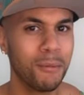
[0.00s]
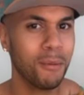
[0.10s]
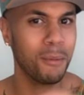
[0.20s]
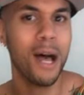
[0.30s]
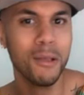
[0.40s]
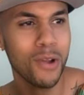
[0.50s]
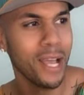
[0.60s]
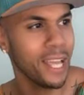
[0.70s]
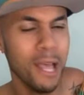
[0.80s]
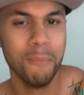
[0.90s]
mom's right,
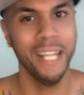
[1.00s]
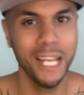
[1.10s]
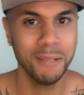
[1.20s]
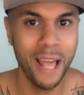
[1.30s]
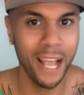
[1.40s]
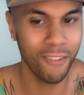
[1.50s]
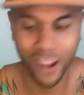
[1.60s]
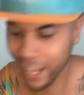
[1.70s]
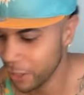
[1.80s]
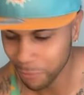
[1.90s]
my dad's black, right?
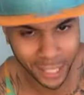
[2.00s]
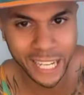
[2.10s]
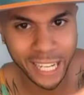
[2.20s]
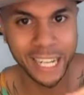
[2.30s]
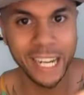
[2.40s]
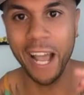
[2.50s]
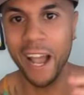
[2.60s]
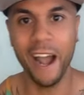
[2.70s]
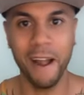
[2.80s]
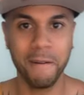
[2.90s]
But let's not get into that, all
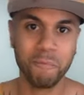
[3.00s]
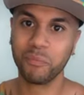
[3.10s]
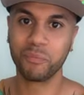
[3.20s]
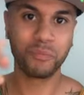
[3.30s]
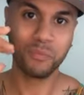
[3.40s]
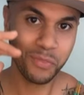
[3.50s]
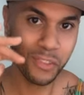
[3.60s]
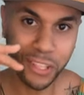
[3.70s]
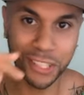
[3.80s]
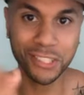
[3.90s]
right.
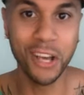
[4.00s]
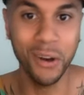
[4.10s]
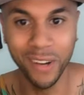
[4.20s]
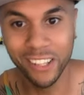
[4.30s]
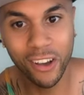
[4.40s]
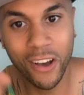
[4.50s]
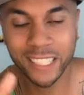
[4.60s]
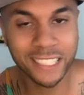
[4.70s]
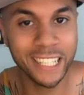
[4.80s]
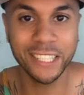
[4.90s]
So, y'all know I
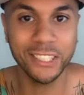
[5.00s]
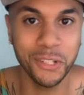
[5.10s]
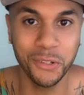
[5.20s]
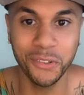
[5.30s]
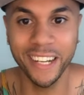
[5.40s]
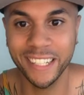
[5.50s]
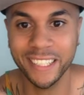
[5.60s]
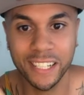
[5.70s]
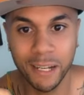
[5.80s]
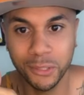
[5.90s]
just like to joke, right?
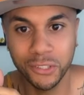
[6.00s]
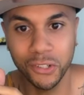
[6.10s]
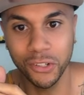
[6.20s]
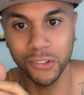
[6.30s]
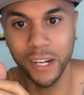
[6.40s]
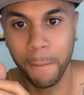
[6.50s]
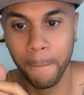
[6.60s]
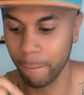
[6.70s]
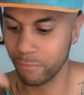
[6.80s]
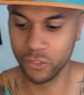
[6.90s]
I'm a joker, right?
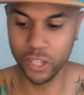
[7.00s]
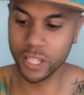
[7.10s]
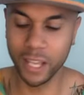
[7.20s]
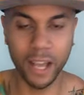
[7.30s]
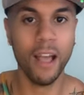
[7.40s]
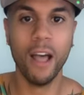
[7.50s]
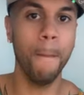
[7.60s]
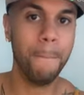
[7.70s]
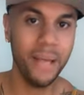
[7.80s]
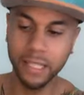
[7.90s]
Just a
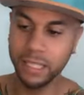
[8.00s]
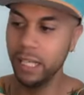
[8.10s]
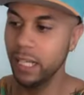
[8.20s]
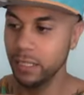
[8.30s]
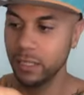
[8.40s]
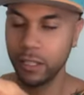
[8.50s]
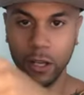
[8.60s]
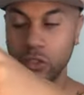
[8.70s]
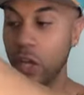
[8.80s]
pinch of this. So I